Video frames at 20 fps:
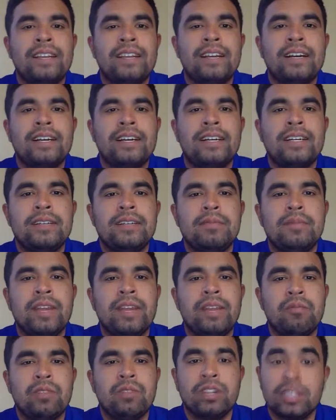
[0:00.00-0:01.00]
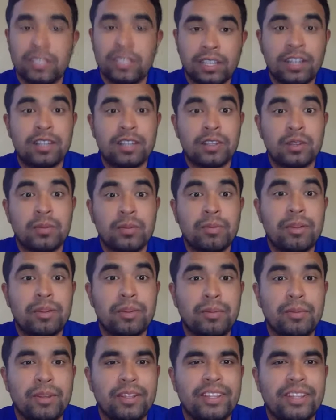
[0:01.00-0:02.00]
And we're going to talk a little bit
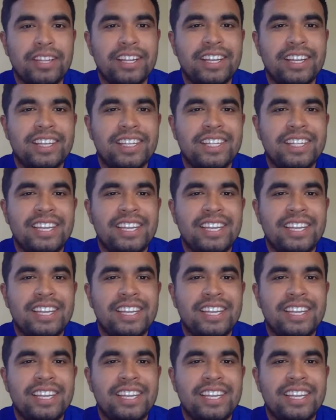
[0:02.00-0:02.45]
about that.